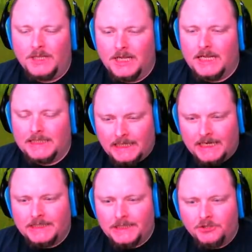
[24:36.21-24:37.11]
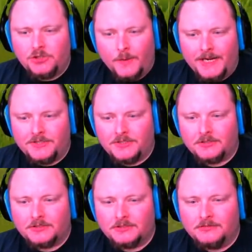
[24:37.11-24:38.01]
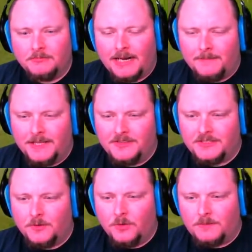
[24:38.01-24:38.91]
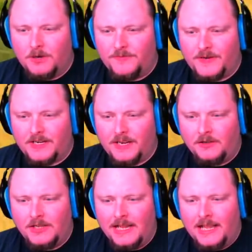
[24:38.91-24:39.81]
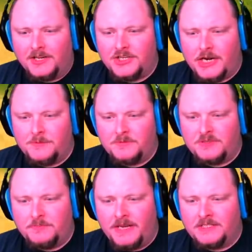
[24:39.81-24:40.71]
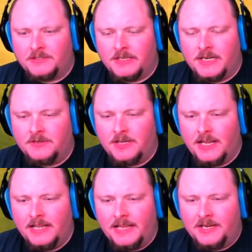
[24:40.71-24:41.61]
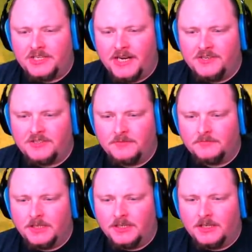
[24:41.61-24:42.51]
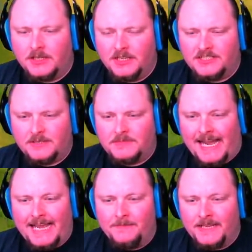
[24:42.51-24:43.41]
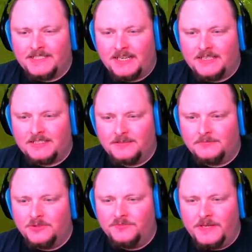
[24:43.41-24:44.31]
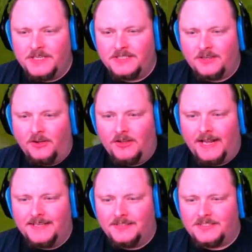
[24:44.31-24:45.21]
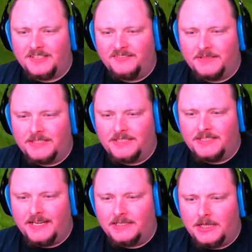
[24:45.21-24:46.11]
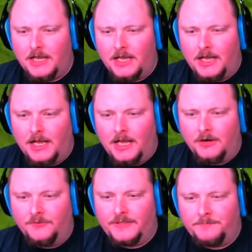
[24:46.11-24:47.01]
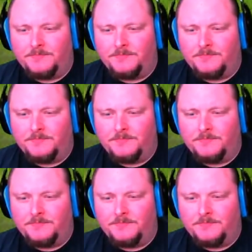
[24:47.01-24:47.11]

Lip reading: A lot of little tweaks, but I made this thing work perfect now. Had to change some speeds around. Had to change some timings on some movements and all kinds of stuff. But this thing is, don't flip.